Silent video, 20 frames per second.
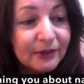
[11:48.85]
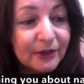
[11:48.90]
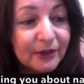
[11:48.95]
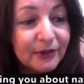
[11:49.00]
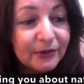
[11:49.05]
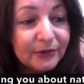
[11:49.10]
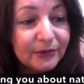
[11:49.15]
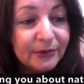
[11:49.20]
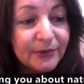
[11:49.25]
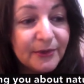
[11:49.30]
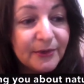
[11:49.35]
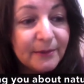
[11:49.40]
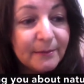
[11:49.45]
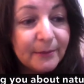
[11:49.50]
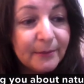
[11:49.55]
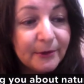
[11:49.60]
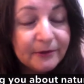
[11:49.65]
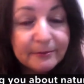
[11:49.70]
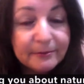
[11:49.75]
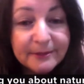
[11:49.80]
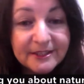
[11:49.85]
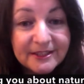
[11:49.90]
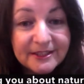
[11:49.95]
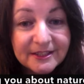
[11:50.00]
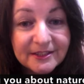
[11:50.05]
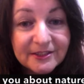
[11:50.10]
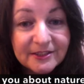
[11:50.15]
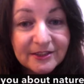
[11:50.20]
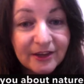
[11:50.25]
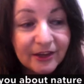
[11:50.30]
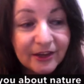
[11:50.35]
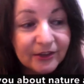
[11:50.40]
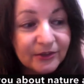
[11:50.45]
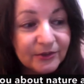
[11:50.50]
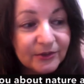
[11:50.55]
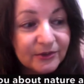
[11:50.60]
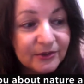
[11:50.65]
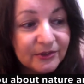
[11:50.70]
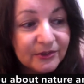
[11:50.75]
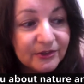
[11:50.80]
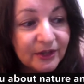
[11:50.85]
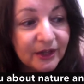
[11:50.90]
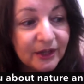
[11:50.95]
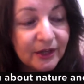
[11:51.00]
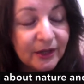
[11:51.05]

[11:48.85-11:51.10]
through the movements and cycles